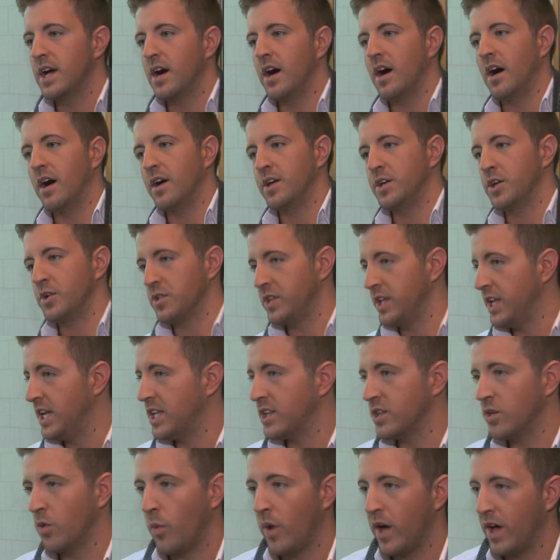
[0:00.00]
Uh, you're
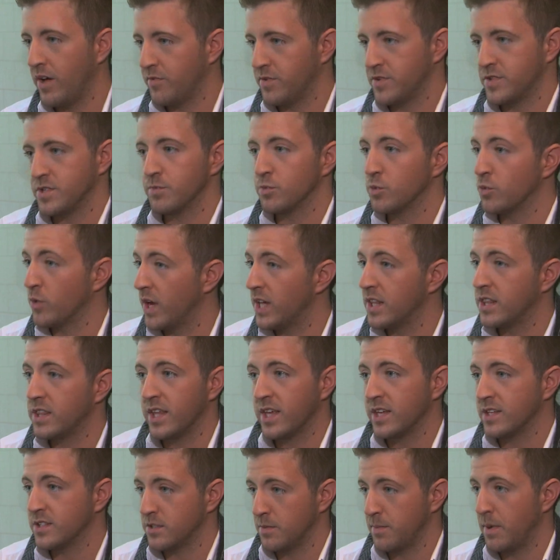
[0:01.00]
leading the way for some great
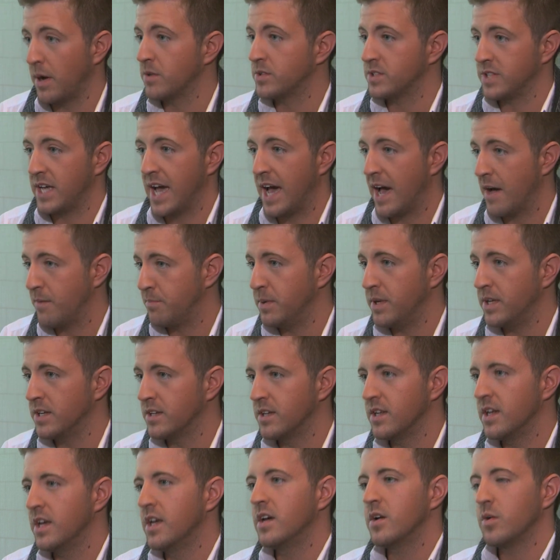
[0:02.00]
things about to
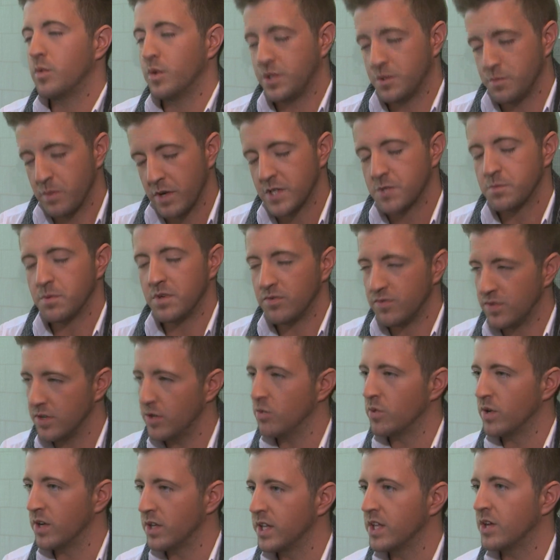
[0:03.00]
happen, which makes me
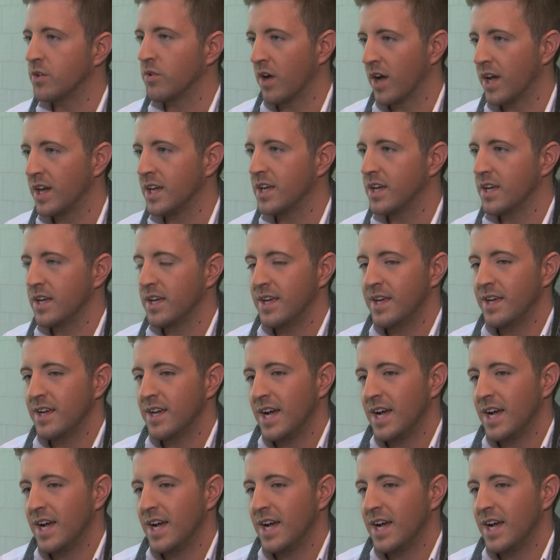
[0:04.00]
feel really great.